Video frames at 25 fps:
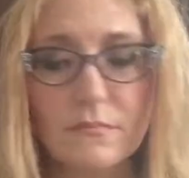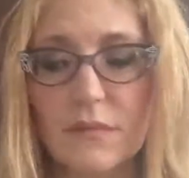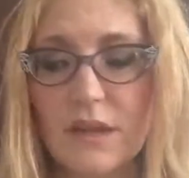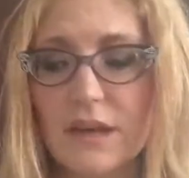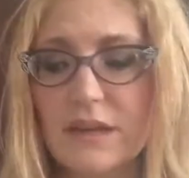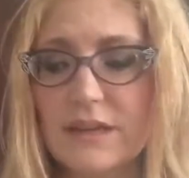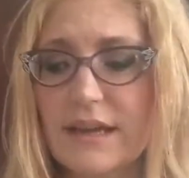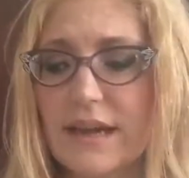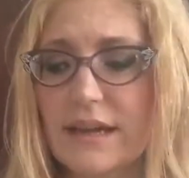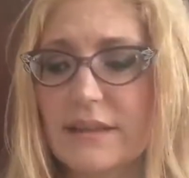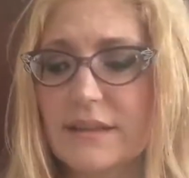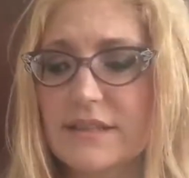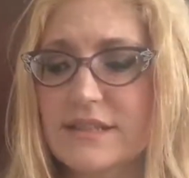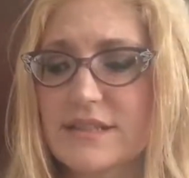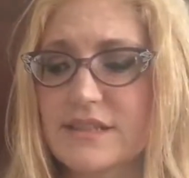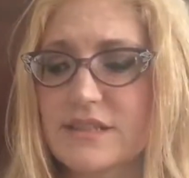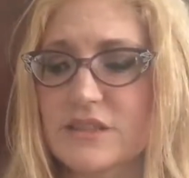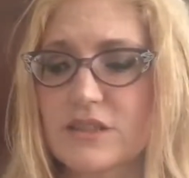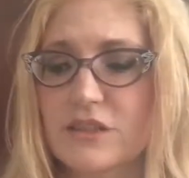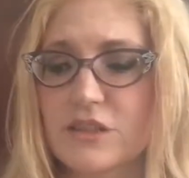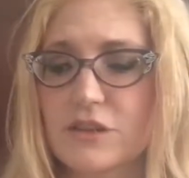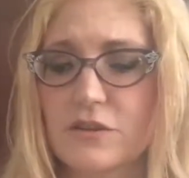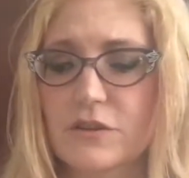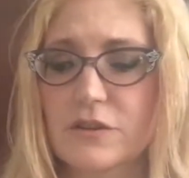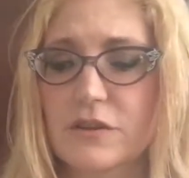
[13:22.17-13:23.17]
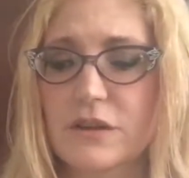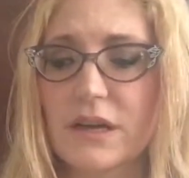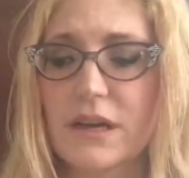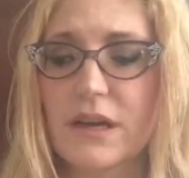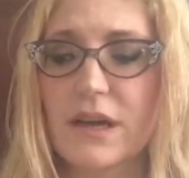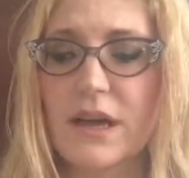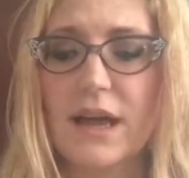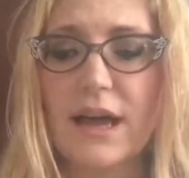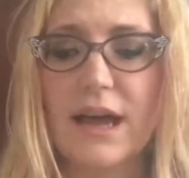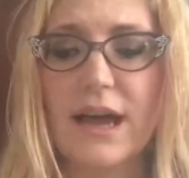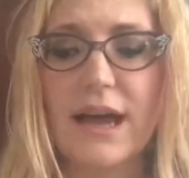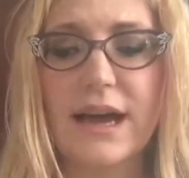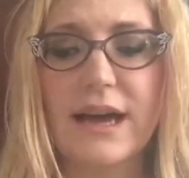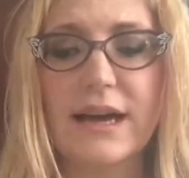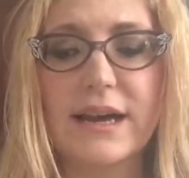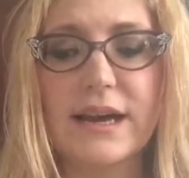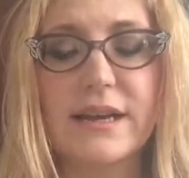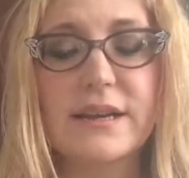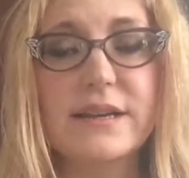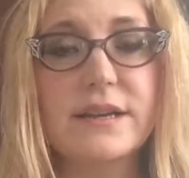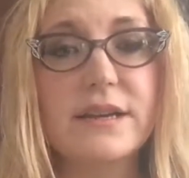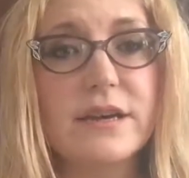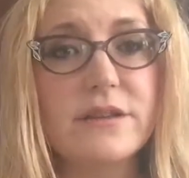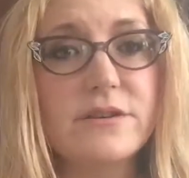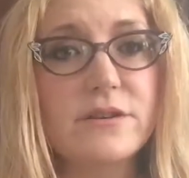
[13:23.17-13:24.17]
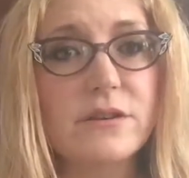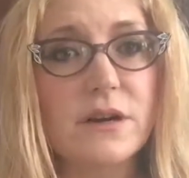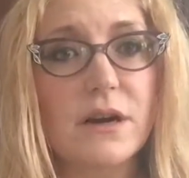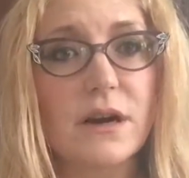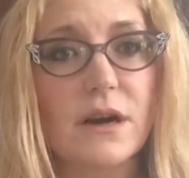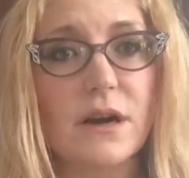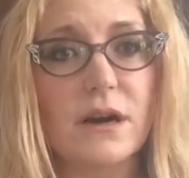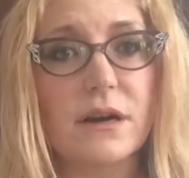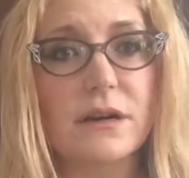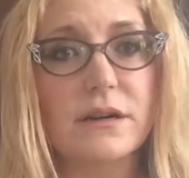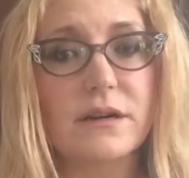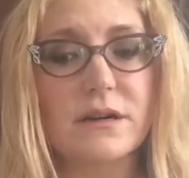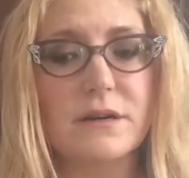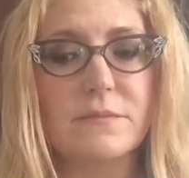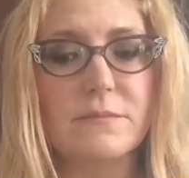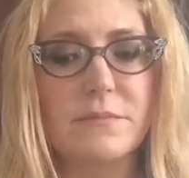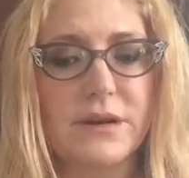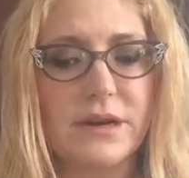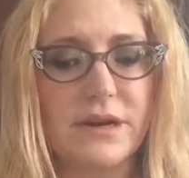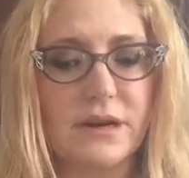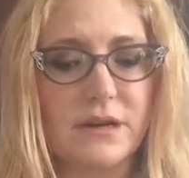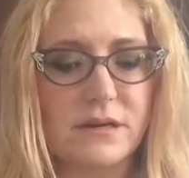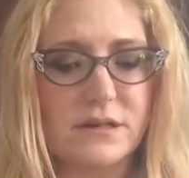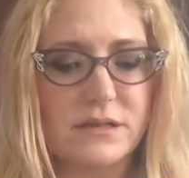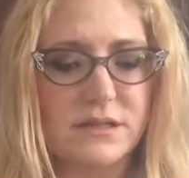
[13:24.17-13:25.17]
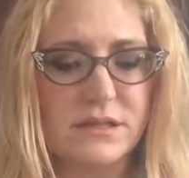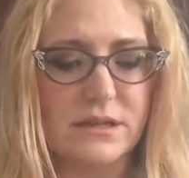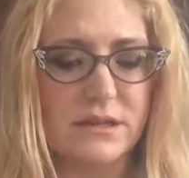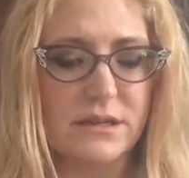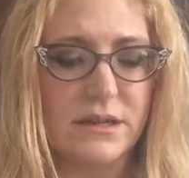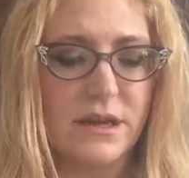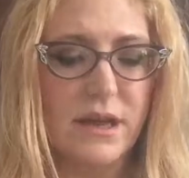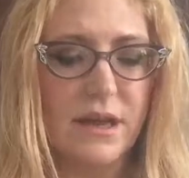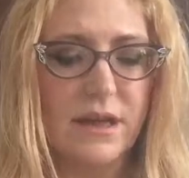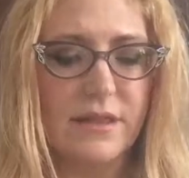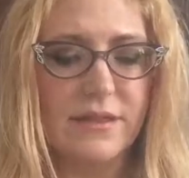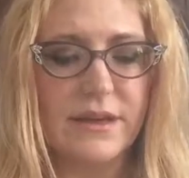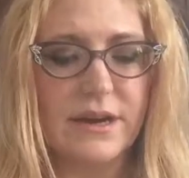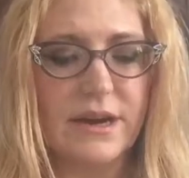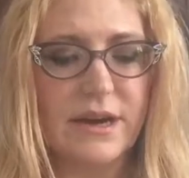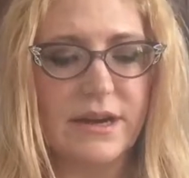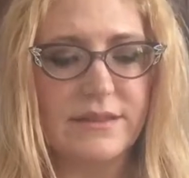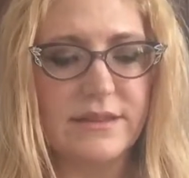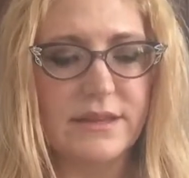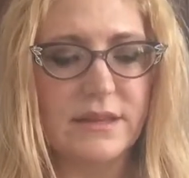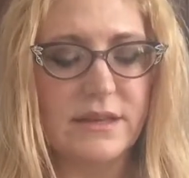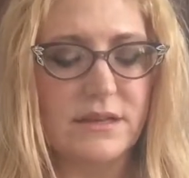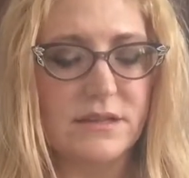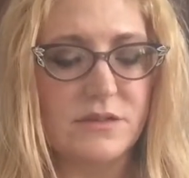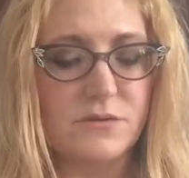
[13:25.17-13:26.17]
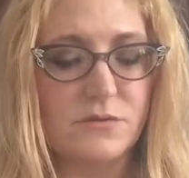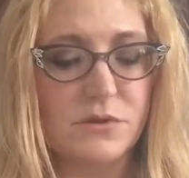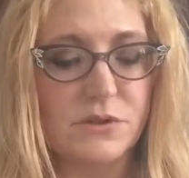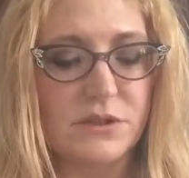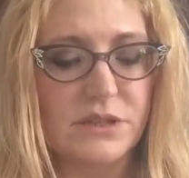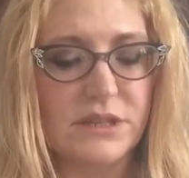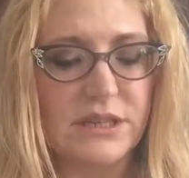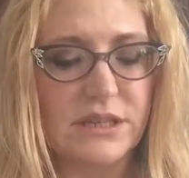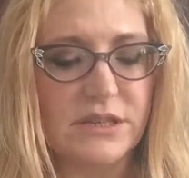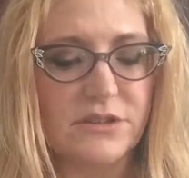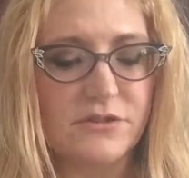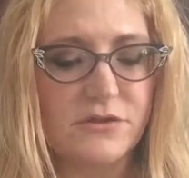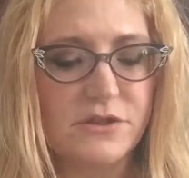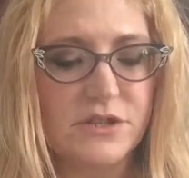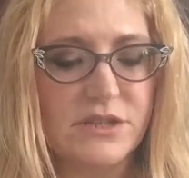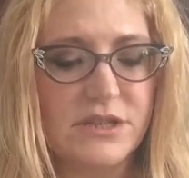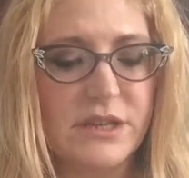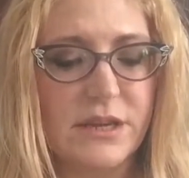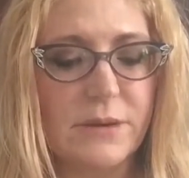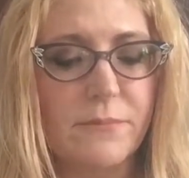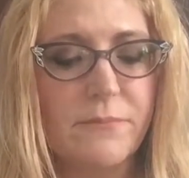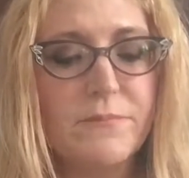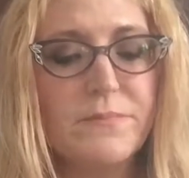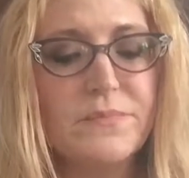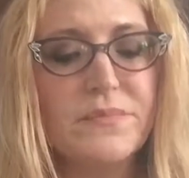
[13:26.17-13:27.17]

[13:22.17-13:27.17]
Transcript: Now let's look at another card comparison that I think is really interesting.